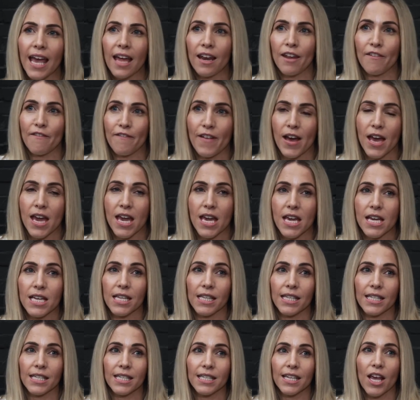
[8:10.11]
Ellevate
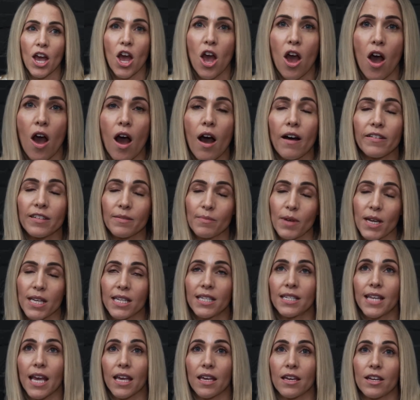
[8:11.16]
after my
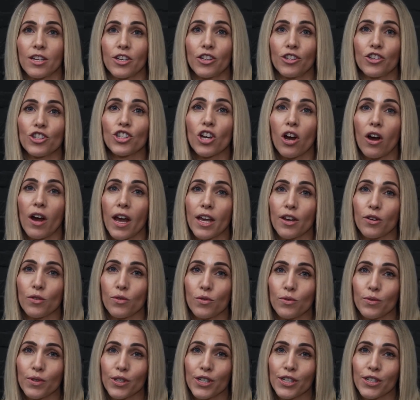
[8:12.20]
second
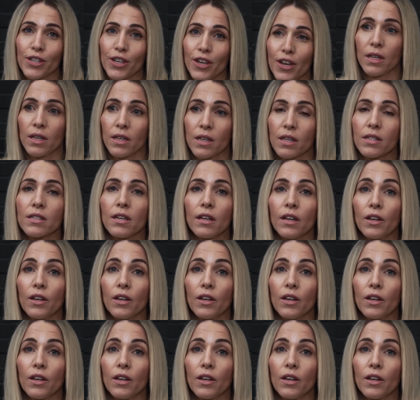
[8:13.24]
child to